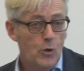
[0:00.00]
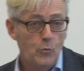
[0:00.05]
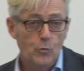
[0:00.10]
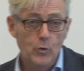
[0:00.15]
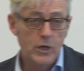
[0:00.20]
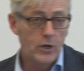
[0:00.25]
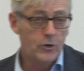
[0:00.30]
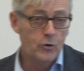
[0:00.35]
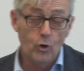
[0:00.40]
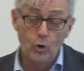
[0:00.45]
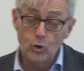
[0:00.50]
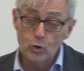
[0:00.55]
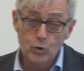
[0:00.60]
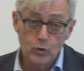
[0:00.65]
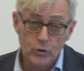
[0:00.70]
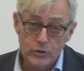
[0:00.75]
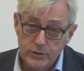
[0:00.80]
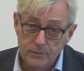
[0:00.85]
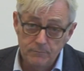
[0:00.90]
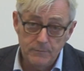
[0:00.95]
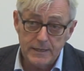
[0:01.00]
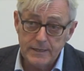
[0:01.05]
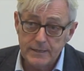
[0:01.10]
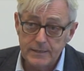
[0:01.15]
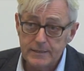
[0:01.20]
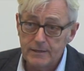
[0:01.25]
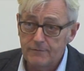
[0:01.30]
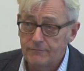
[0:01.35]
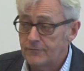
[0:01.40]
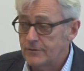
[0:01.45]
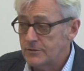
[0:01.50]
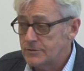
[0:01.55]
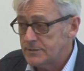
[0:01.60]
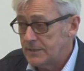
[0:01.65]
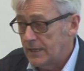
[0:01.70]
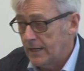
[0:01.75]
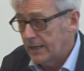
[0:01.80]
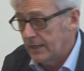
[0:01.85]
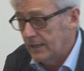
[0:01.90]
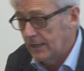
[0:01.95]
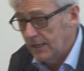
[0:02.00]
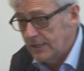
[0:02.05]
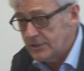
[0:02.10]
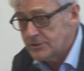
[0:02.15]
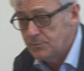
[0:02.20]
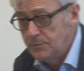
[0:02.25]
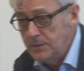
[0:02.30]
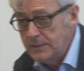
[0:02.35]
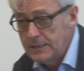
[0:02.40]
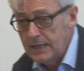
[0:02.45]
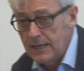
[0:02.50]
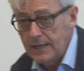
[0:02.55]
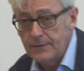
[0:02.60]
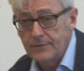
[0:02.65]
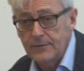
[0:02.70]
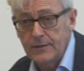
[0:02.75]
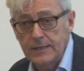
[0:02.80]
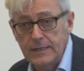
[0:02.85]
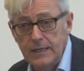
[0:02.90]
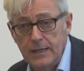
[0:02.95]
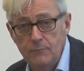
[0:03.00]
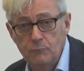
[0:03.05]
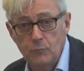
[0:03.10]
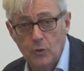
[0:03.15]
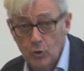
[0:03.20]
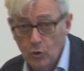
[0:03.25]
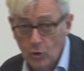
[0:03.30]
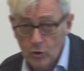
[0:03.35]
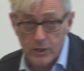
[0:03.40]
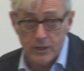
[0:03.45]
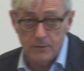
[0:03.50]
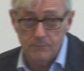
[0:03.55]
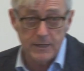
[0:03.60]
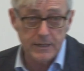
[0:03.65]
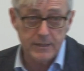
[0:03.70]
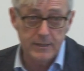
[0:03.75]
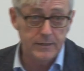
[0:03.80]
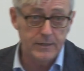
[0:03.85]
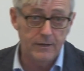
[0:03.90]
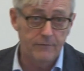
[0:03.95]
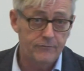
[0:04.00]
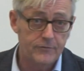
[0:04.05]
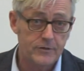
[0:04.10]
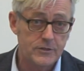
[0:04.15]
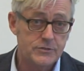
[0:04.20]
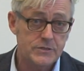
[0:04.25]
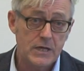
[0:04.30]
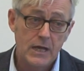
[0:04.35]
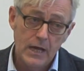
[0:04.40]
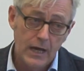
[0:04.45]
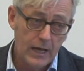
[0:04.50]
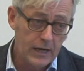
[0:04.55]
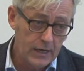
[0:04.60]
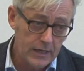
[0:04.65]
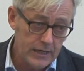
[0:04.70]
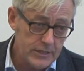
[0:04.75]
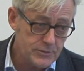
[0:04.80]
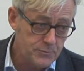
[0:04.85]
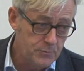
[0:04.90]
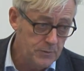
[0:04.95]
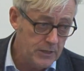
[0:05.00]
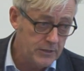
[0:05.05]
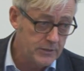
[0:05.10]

We are not going to make a difference there unless we get in the game. We're not going to make a difference unless we